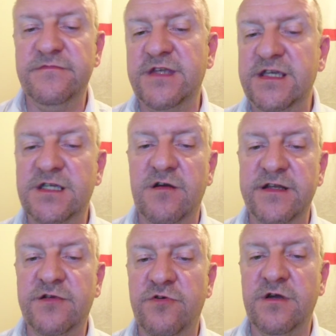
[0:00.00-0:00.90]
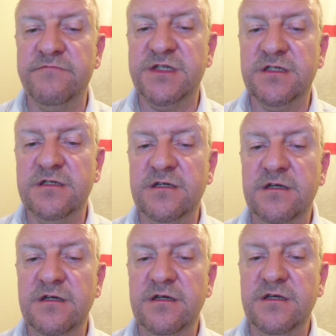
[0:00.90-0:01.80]
these kind of crimes?
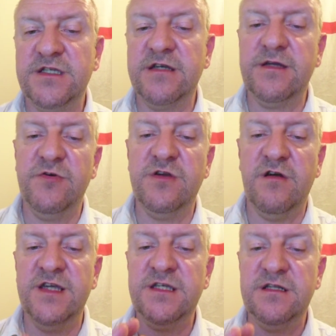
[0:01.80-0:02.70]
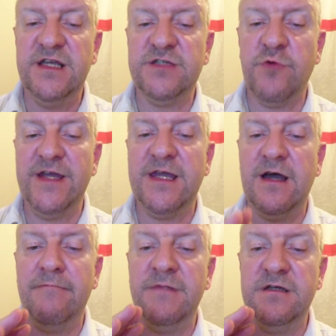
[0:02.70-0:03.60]
So come on guys, let's wake
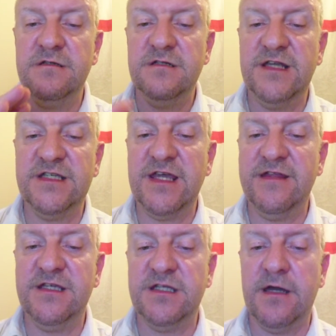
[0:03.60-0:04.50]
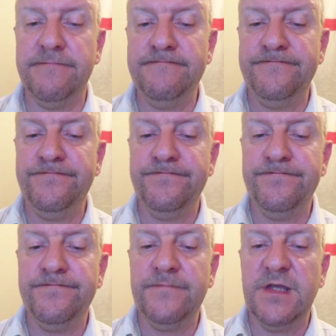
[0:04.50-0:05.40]
up, let's get this done.
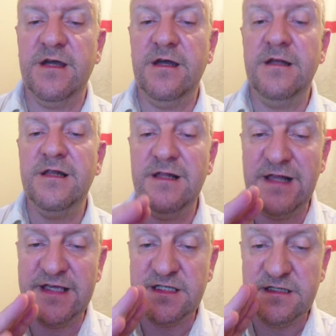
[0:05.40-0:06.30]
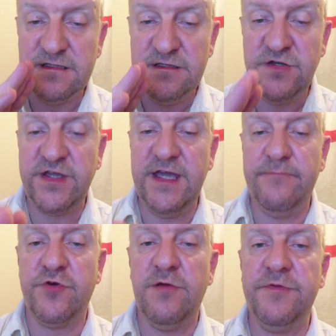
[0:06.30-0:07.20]
Let's look at
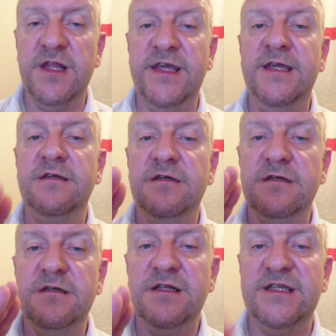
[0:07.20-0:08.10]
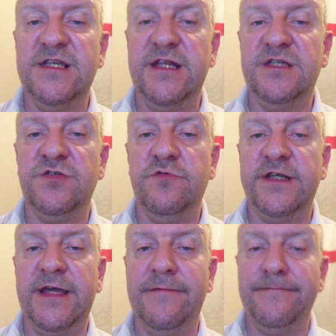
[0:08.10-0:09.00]
it properly, let's get it
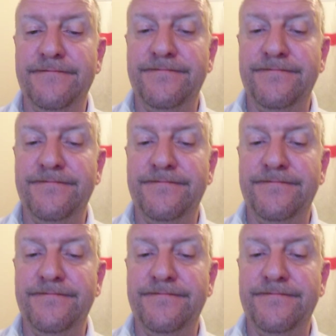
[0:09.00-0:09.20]
sorted out.